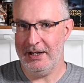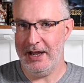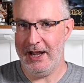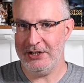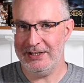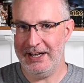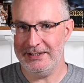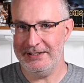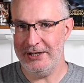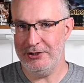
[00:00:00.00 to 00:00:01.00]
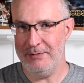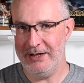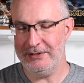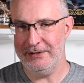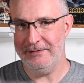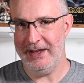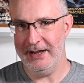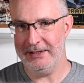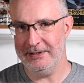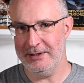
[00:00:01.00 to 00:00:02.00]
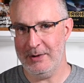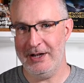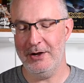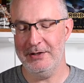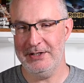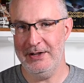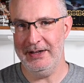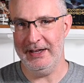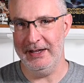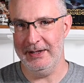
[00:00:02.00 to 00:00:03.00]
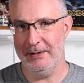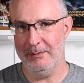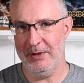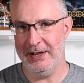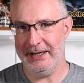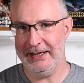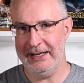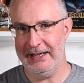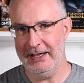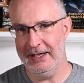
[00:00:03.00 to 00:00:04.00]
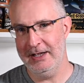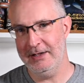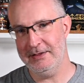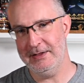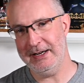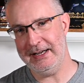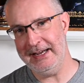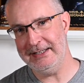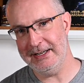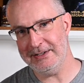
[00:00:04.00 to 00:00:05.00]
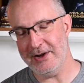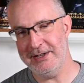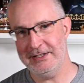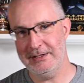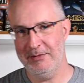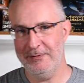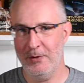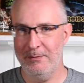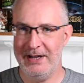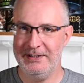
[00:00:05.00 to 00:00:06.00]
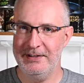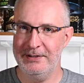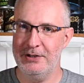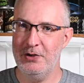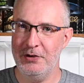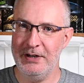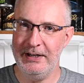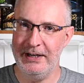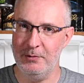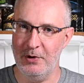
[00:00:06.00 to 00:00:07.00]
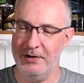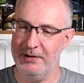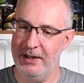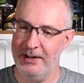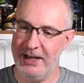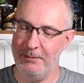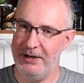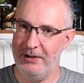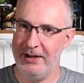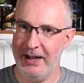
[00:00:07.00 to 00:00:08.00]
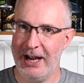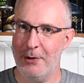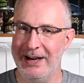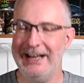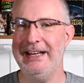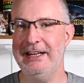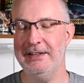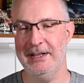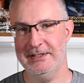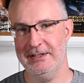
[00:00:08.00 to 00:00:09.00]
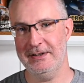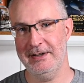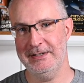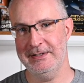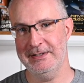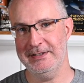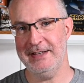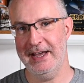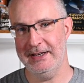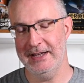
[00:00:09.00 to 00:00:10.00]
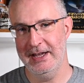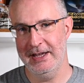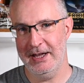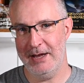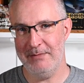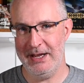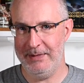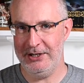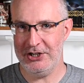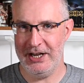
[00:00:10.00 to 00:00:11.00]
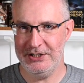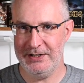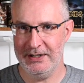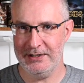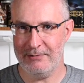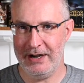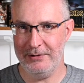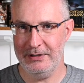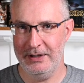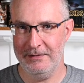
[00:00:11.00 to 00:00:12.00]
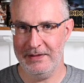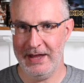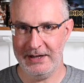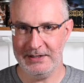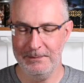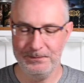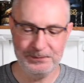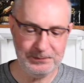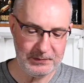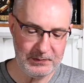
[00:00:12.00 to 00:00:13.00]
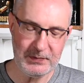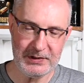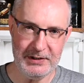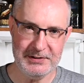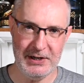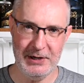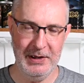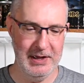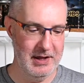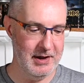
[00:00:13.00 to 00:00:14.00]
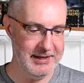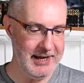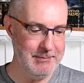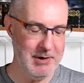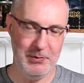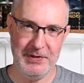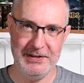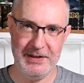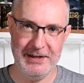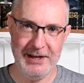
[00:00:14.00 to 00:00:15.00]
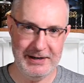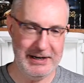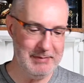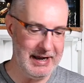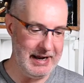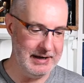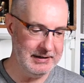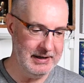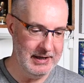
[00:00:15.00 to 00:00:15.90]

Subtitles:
actually has a detrimental effect the way I was doing it, but clearly the cleaned igniter performed better than the non-cleaned one, can we look at how we're cleaning these igniters instead and maybe change things around for that? So I came up with another cunning plan.